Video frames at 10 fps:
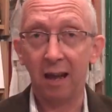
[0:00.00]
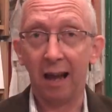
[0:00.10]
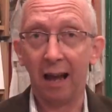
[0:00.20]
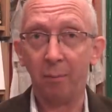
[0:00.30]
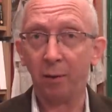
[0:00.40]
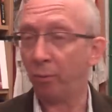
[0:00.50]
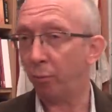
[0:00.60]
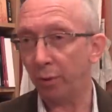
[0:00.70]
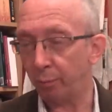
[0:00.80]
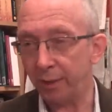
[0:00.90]
uh, but it,
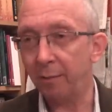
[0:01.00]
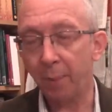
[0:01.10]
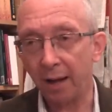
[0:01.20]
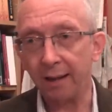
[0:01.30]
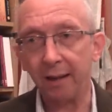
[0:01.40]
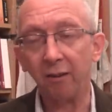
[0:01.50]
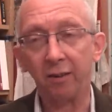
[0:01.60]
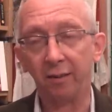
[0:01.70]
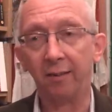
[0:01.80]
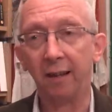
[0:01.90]
we, we, didn't pioneer it
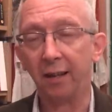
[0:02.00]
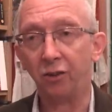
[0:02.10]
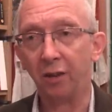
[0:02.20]
as such.